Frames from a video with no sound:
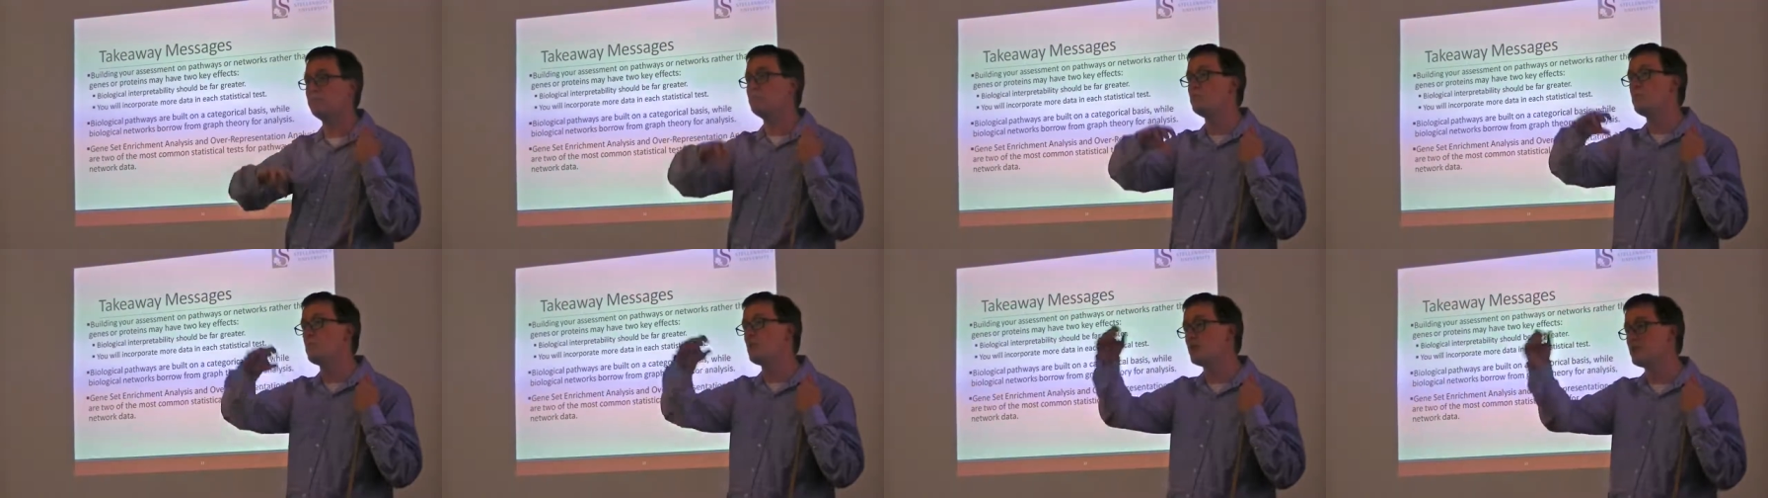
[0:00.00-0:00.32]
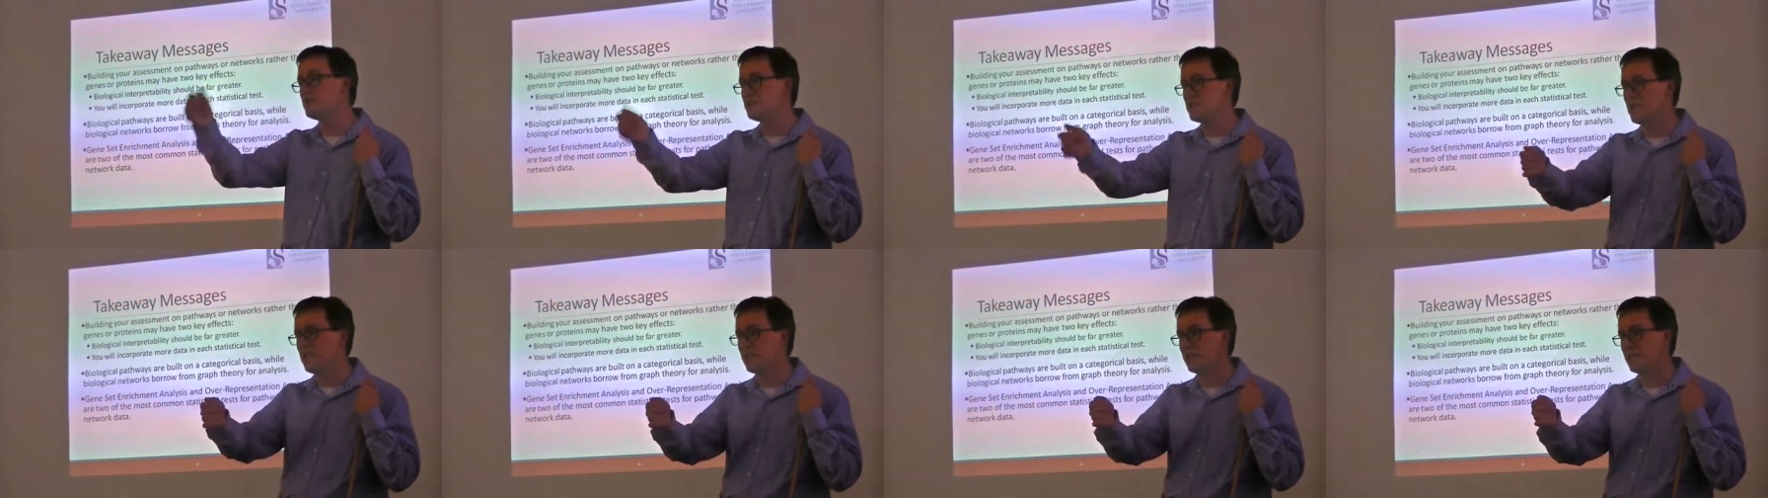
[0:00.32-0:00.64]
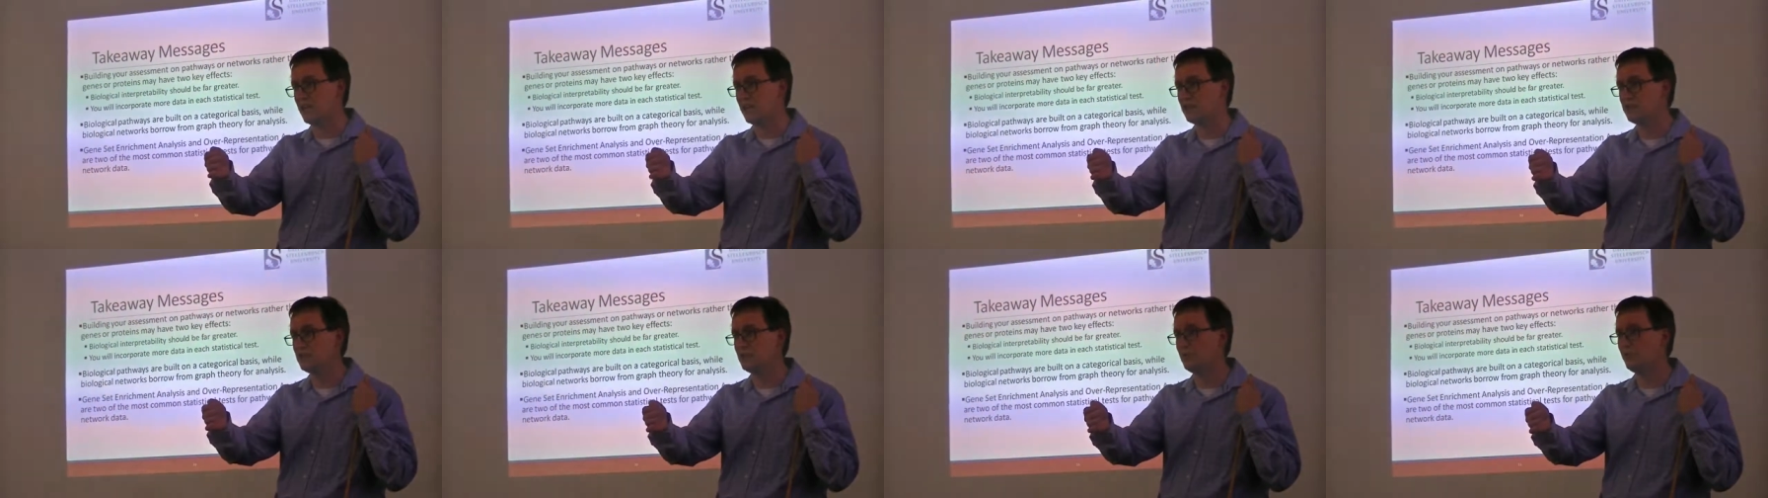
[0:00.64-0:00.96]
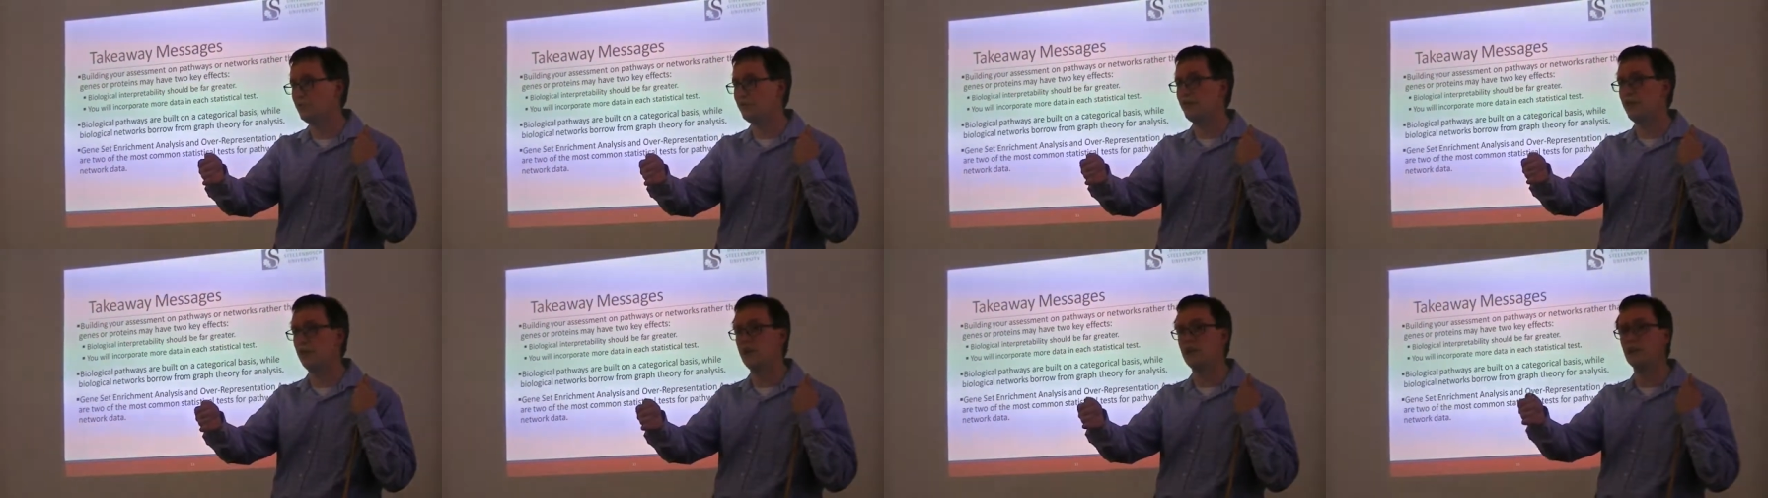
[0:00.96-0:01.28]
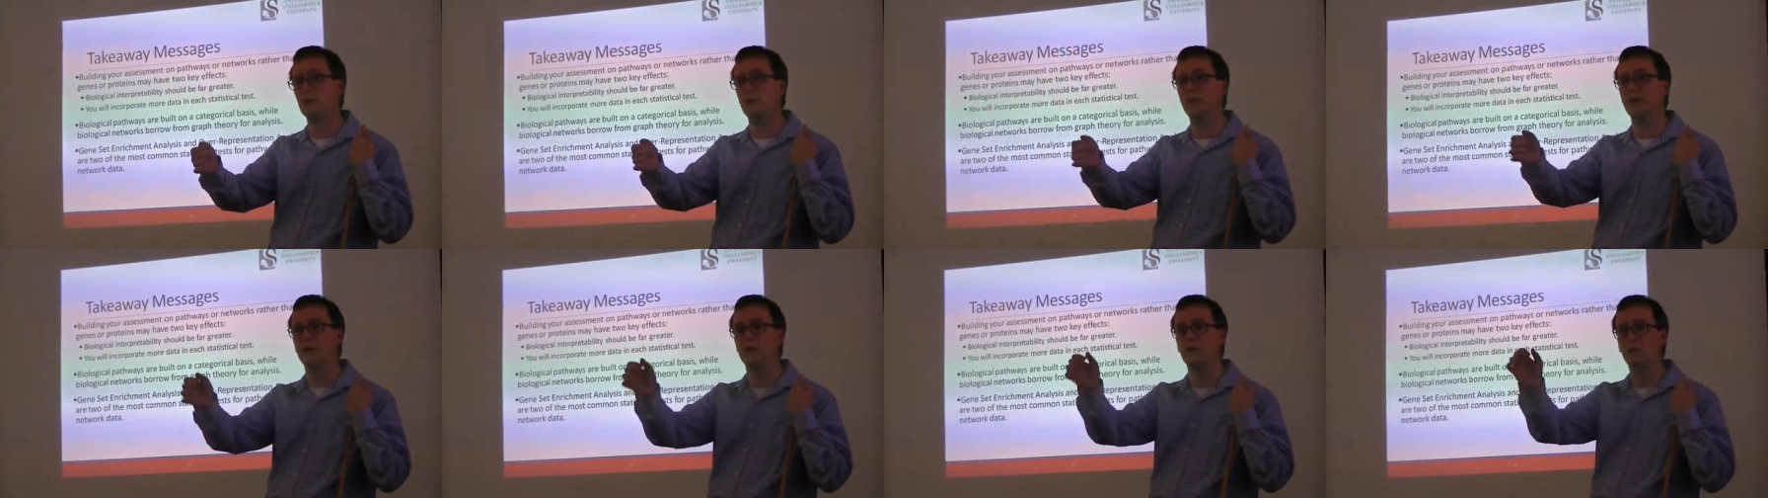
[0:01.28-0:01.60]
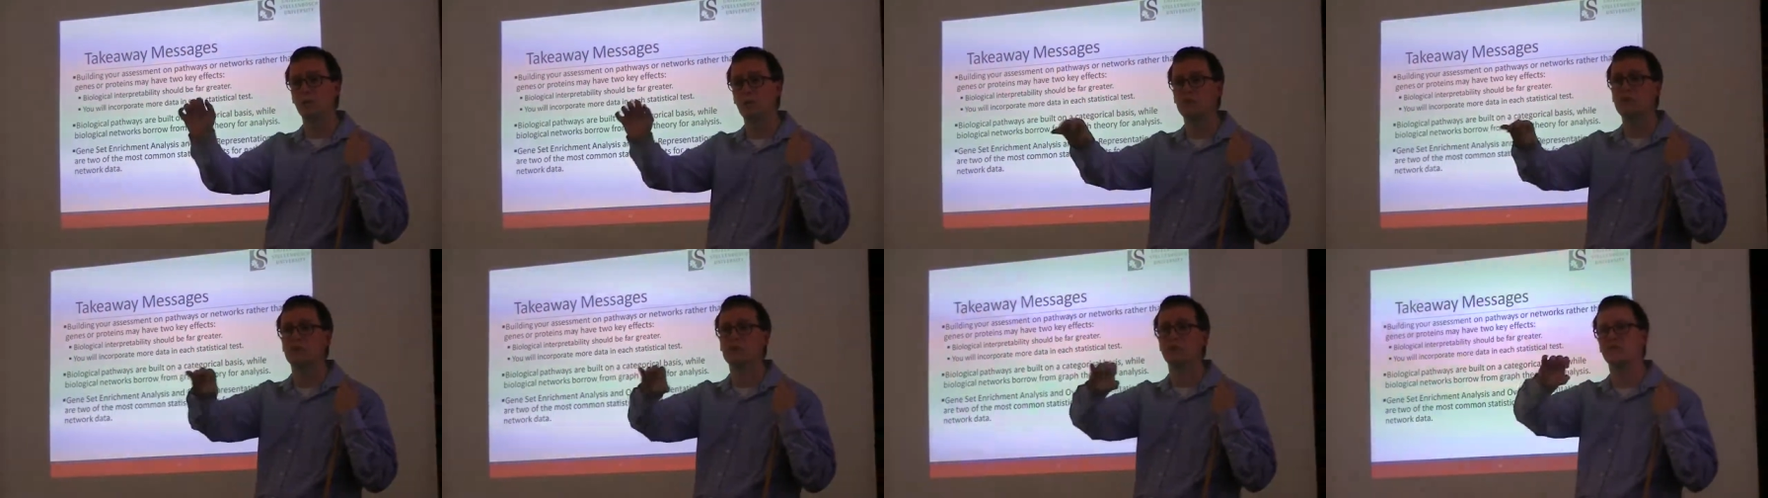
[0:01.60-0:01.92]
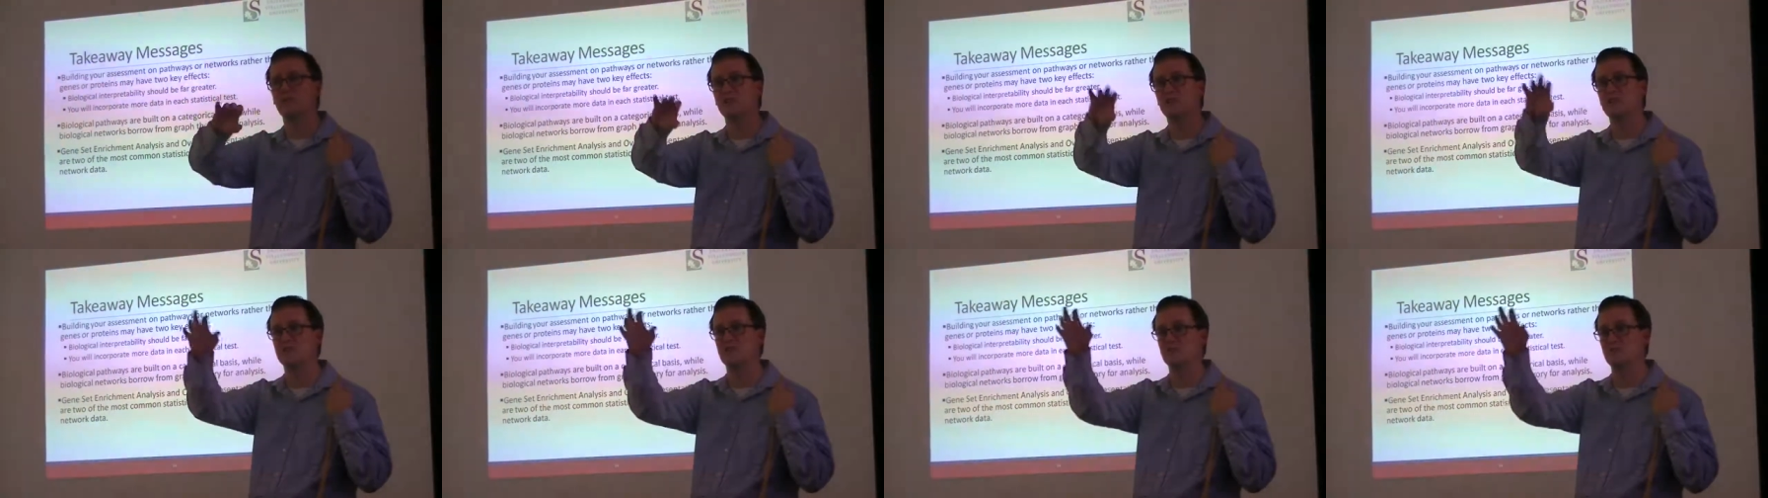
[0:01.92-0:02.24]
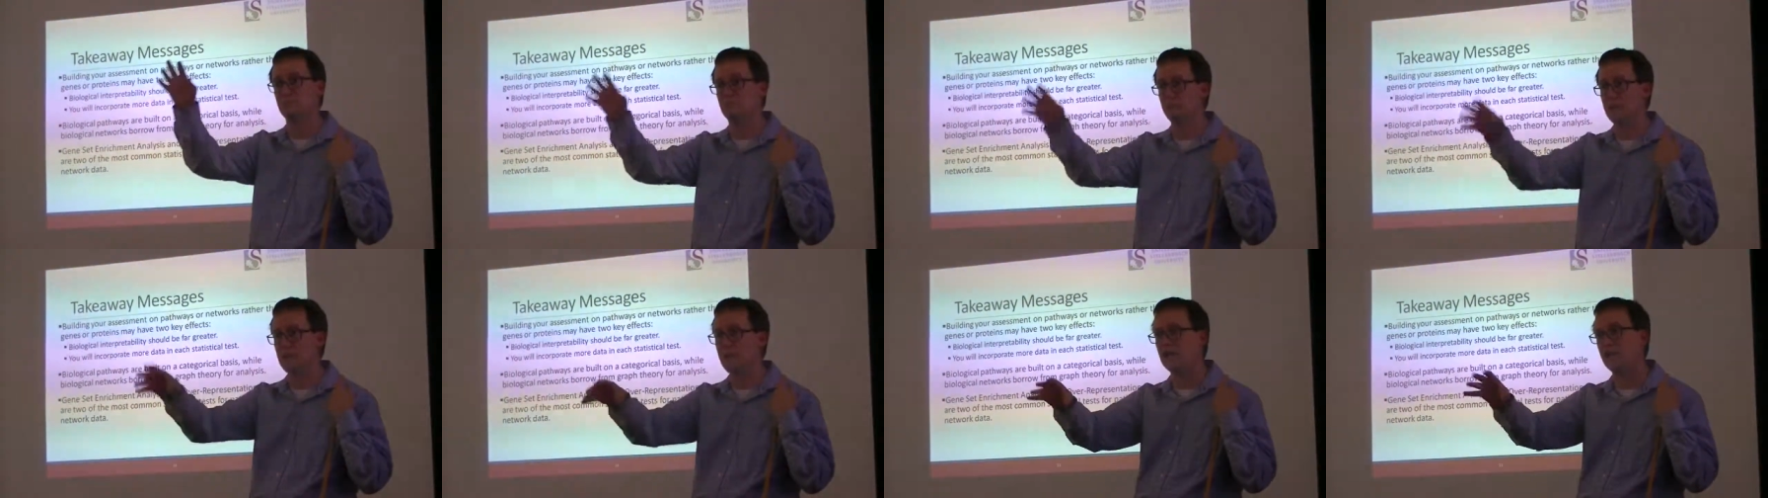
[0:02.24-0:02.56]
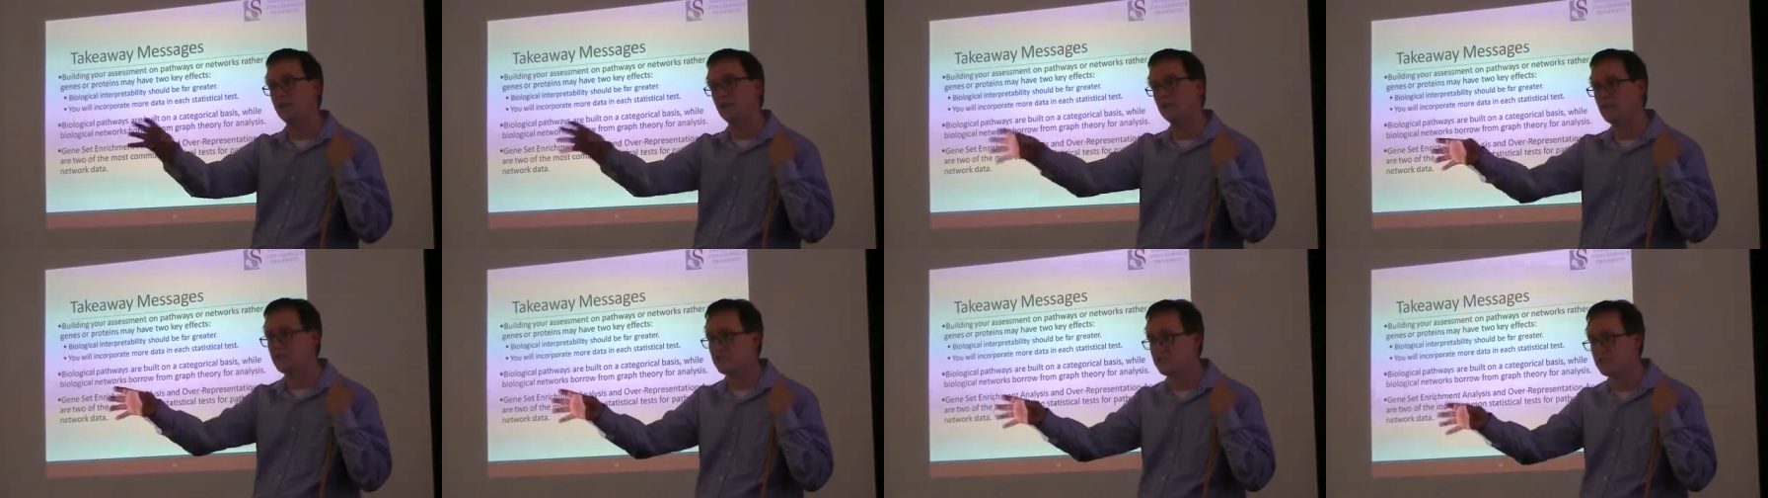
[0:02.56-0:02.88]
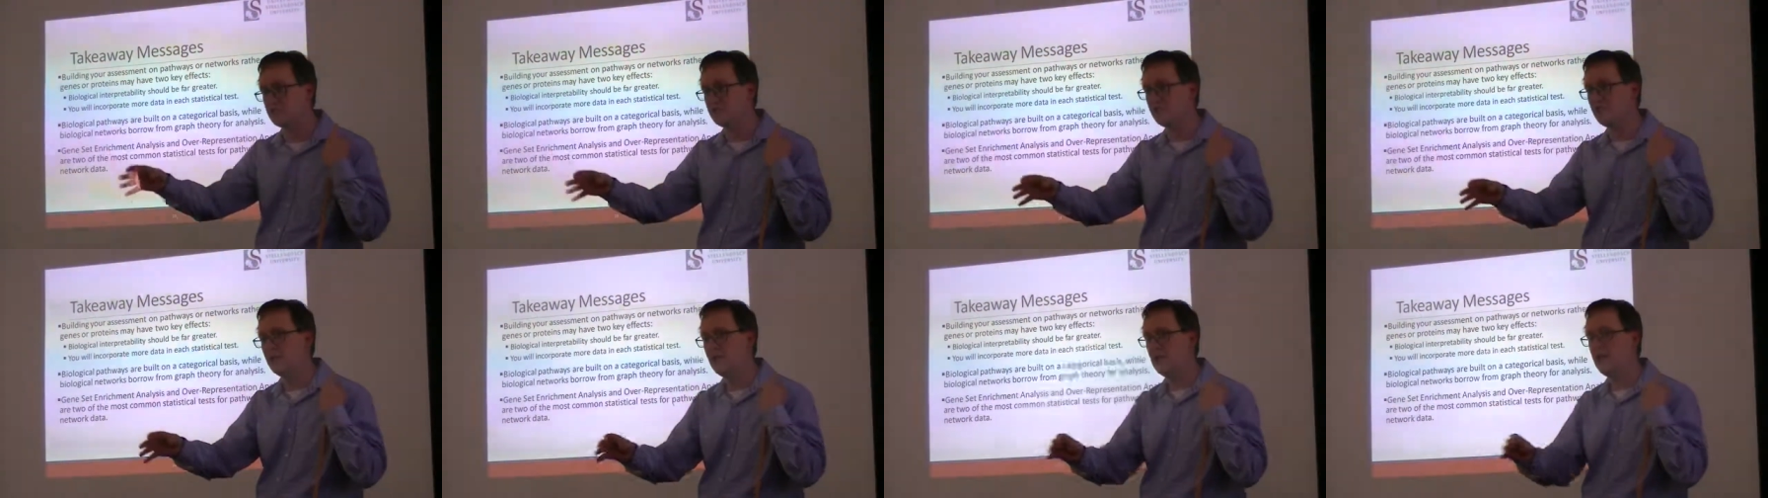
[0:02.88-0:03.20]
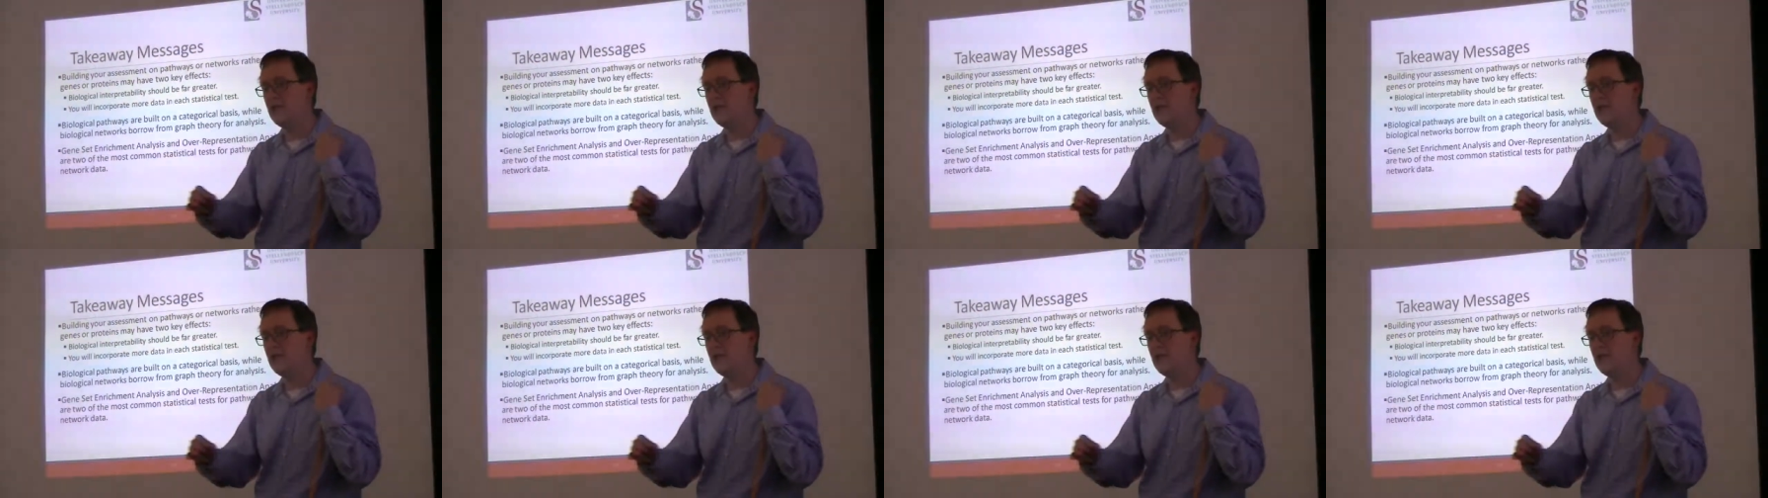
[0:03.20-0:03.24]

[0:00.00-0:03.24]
more data to evaluate which of these elements